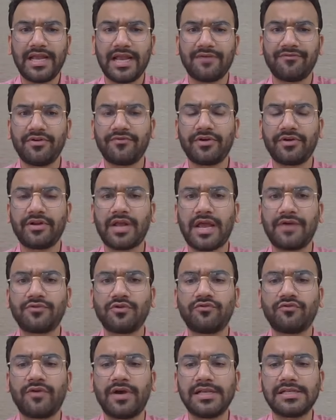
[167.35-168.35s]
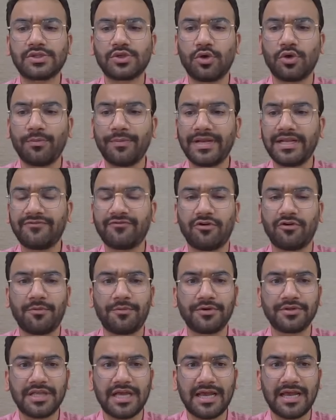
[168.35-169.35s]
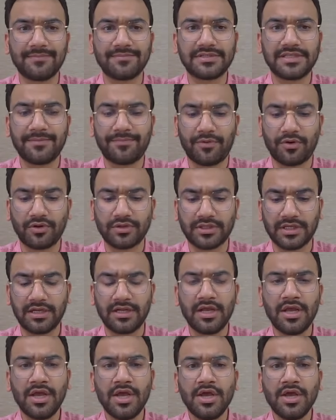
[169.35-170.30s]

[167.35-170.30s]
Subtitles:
everyone have to file so many form on the MCA portal.